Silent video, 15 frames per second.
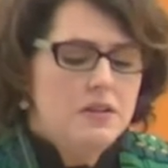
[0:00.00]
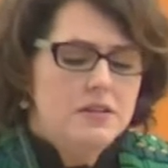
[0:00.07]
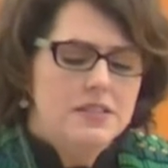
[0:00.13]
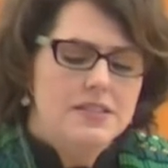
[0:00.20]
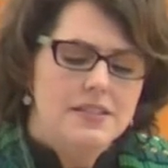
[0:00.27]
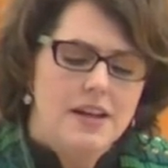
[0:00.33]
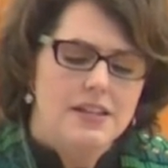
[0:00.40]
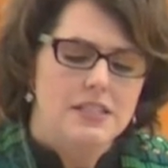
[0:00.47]

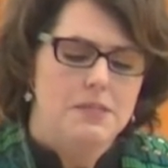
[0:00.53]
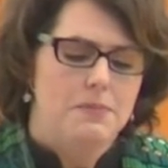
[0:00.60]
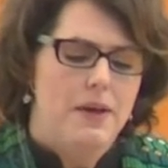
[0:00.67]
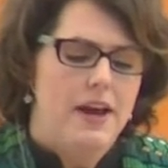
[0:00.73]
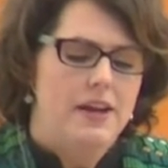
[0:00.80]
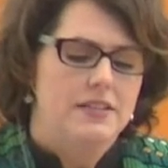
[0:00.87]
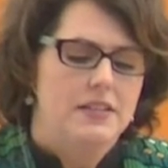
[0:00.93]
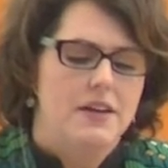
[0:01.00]

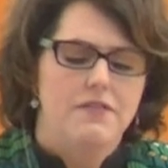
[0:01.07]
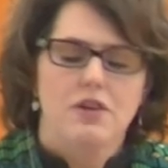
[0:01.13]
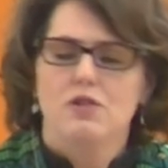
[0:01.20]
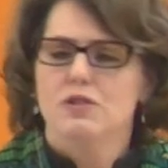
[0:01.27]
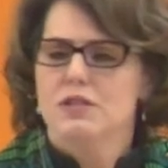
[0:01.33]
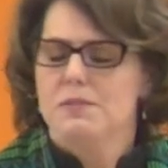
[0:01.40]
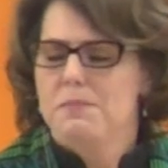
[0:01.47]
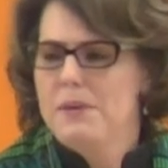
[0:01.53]
suspect of
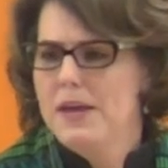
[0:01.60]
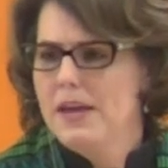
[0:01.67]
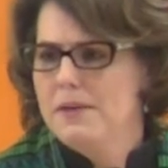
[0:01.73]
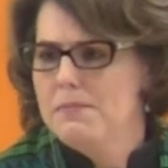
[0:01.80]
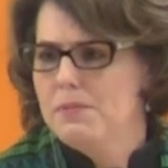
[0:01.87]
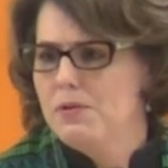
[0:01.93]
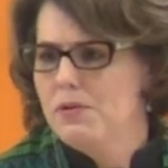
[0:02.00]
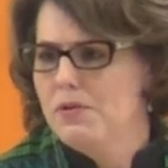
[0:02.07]
those
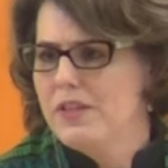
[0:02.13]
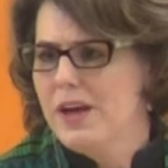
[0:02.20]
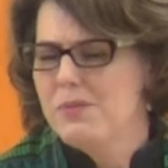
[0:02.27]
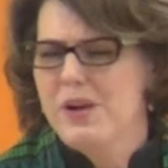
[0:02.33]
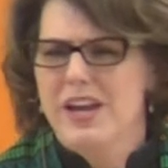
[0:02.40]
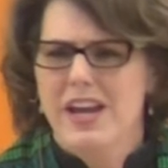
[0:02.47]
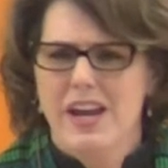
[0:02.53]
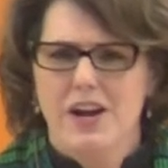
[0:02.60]
people that
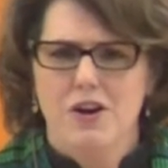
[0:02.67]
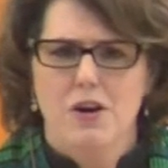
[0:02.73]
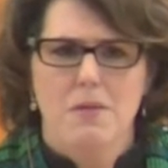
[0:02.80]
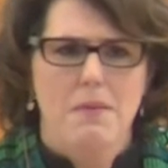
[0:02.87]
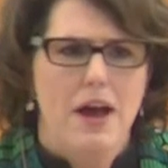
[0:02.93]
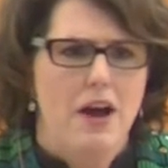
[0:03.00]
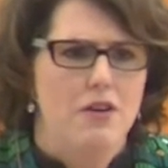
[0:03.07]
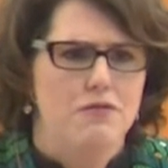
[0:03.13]
we hear
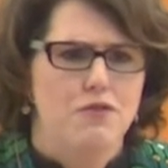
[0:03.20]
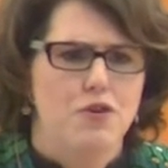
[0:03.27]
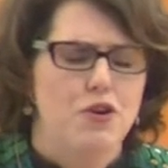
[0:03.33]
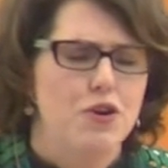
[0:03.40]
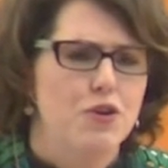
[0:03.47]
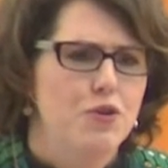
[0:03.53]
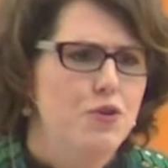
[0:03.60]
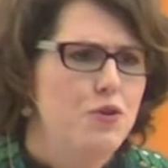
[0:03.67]
about
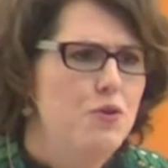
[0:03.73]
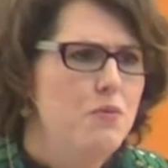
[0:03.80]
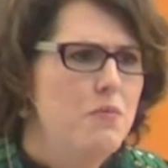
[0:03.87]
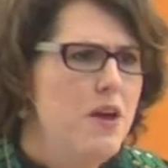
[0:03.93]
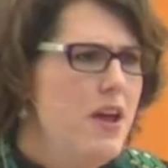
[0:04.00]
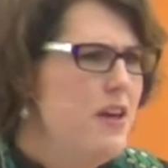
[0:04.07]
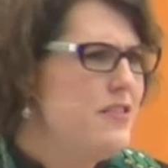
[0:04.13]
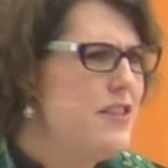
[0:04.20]
for whom
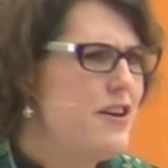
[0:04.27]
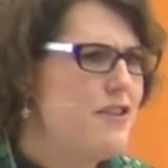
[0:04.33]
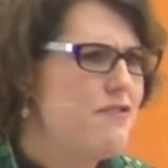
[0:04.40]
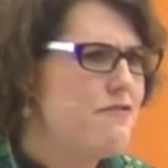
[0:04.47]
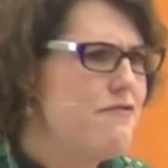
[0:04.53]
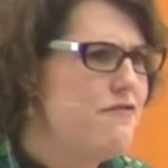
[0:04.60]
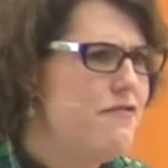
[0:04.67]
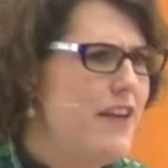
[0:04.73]

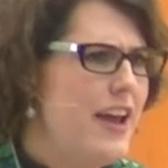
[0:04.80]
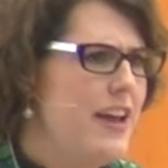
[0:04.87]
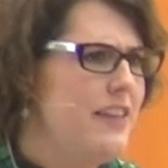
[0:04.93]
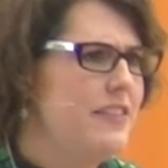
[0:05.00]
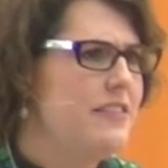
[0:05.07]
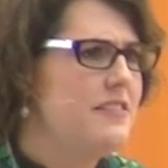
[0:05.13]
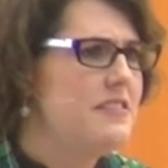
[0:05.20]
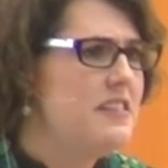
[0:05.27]
their
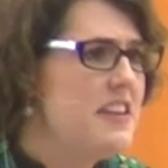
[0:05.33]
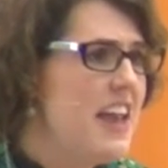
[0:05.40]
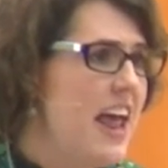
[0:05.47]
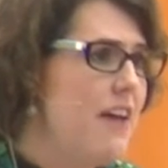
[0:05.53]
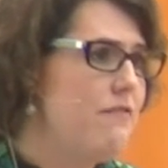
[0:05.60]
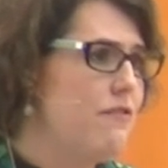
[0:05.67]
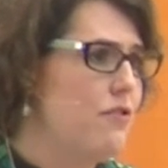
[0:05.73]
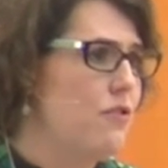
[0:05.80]
faith
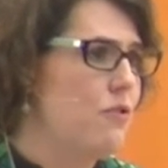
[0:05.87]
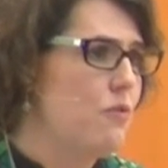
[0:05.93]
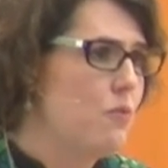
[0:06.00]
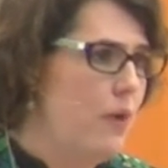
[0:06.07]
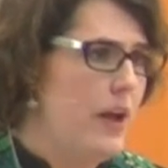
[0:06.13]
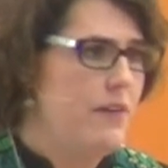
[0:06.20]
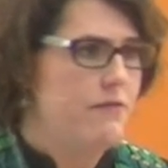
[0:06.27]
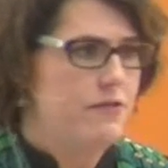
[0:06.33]
never
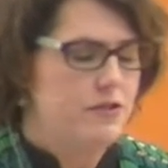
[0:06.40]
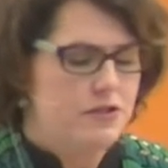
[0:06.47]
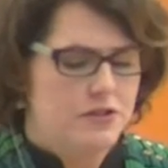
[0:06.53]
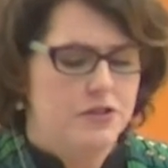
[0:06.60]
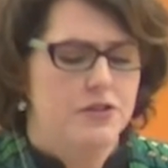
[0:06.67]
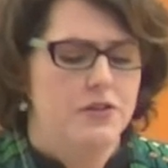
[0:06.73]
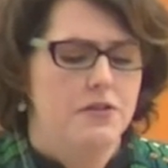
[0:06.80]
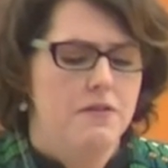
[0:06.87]

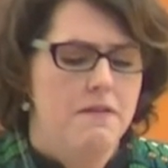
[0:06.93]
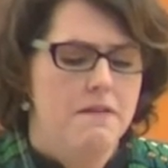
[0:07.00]
wavers.